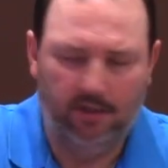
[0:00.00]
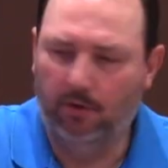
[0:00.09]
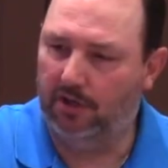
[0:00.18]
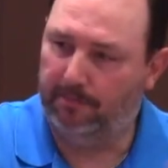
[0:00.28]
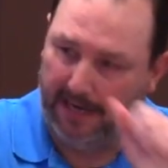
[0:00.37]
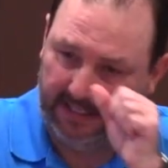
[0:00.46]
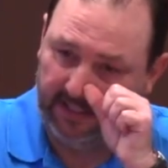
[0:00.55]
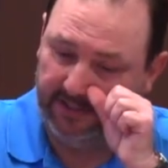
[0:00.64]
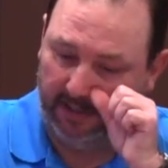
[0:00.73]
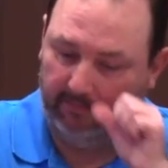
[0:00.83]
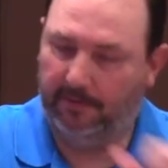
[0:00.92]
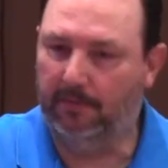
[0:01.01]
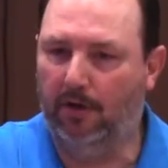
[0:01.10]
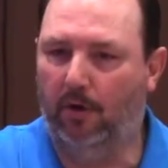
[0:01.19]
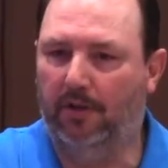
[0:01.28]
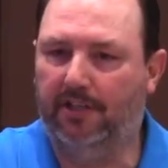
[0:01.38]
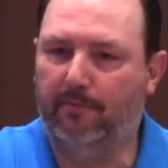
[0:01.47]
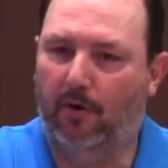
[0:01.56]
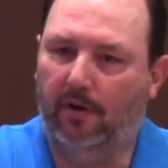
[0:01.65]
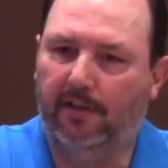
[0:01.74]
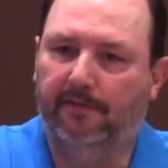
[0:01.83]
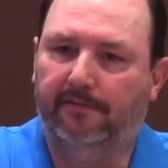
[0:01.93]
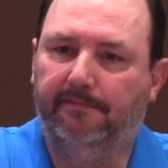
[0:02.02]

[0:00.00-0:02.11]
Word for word: You expecting something from the Lord this morning?